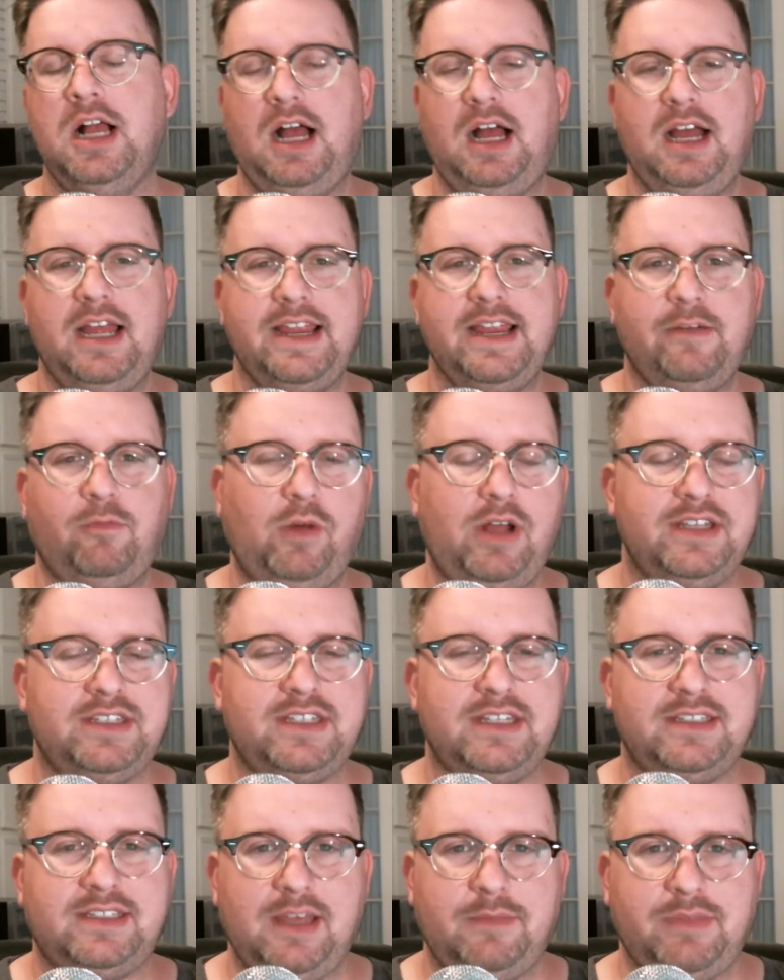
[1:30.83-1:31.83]
It
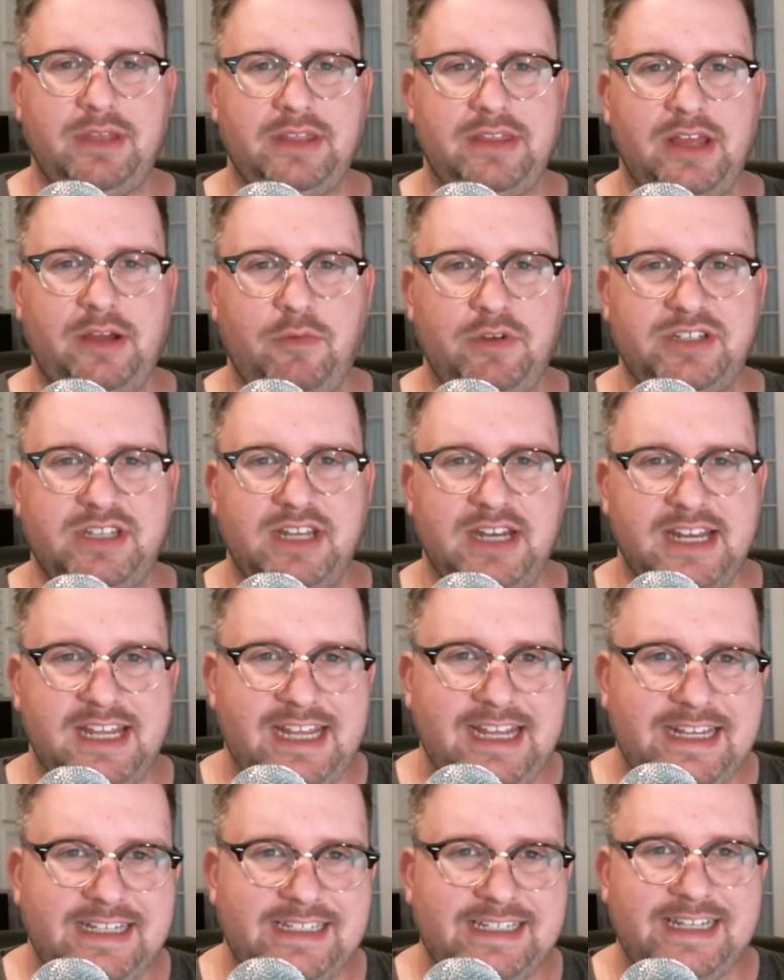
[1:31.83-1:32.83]
wasn't something that was an
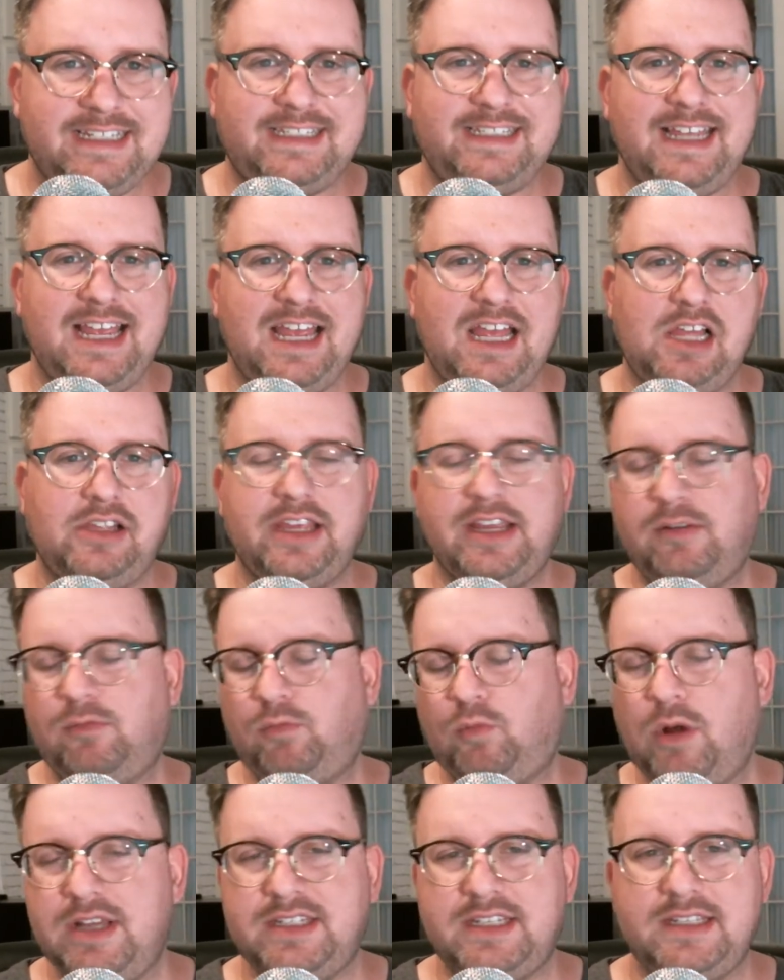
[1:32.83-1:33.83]
easy sell.
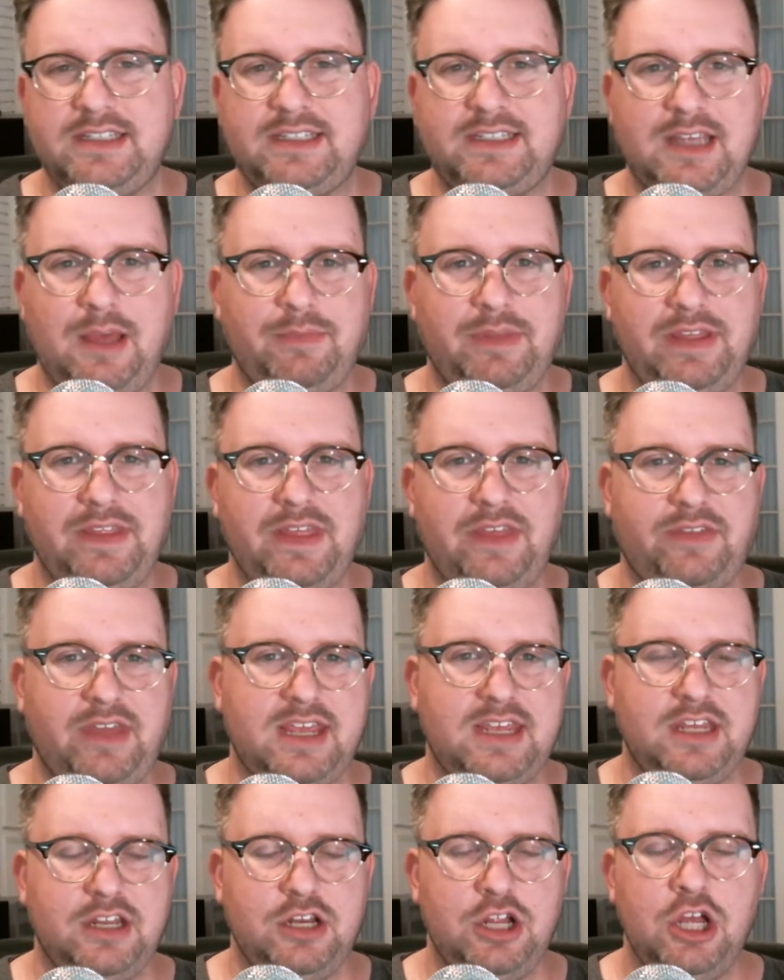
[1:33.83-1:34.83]
It wasn't something that
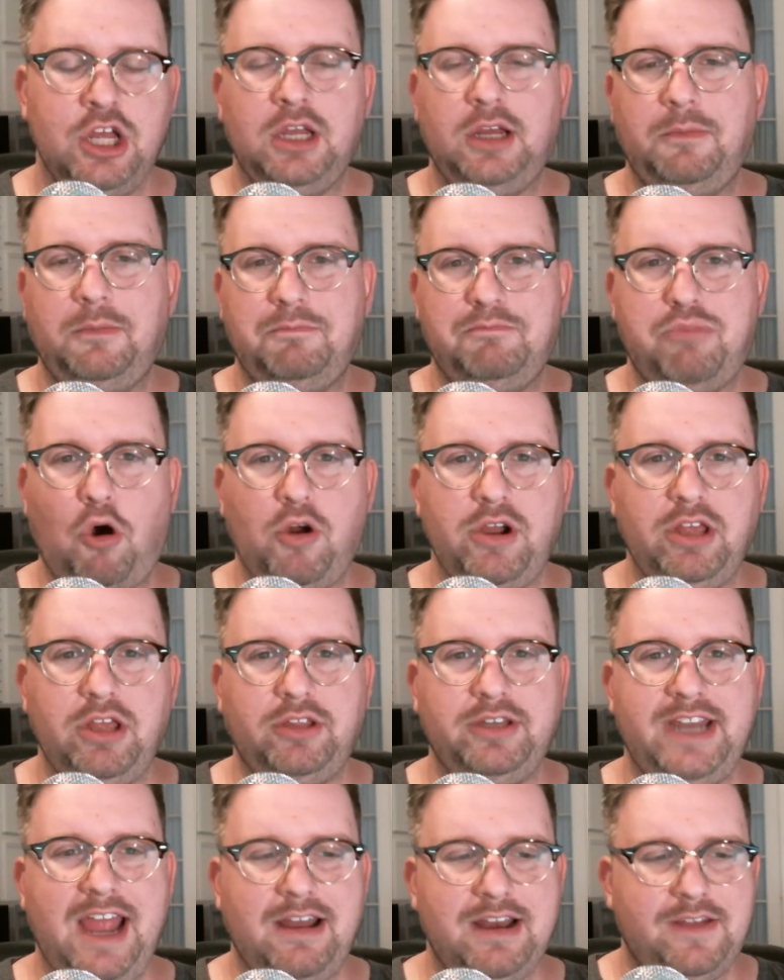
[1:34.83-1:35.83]
they could
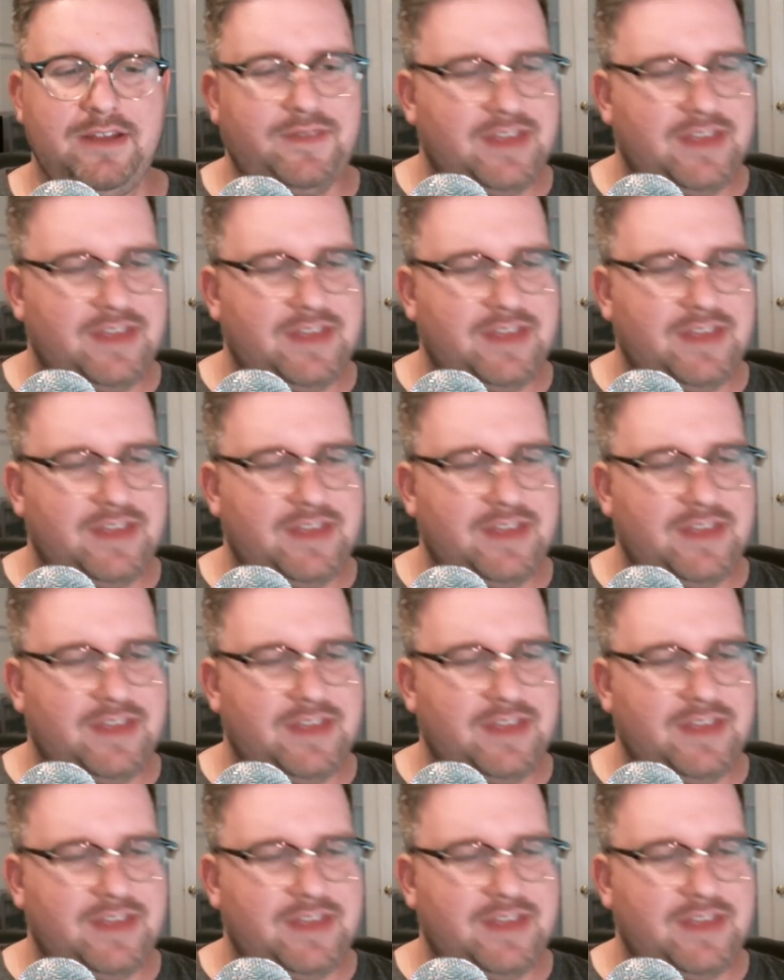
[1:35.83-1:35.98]
boil down.